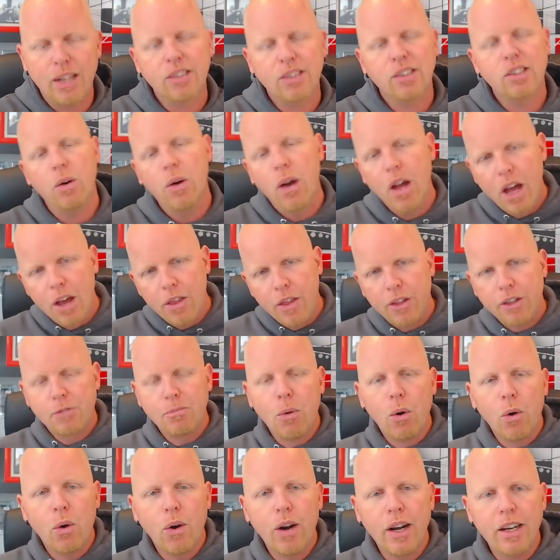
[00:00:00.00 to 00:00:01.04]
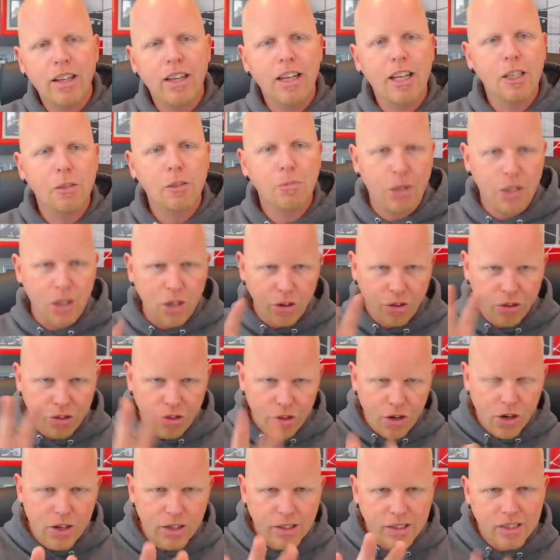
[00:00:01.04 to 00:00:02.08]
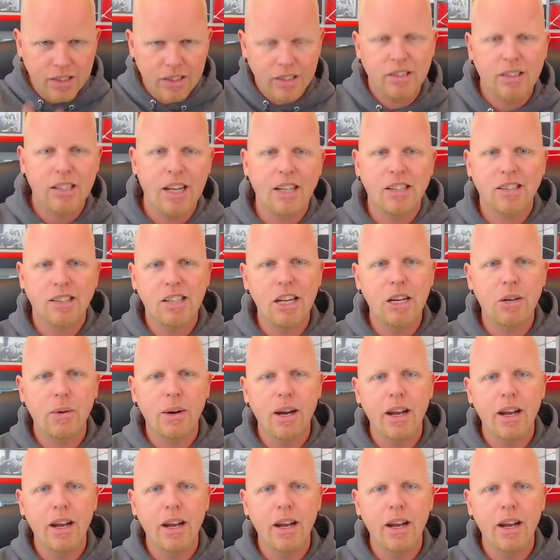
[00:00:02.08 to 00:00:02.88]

So there's more into this, but your third success secret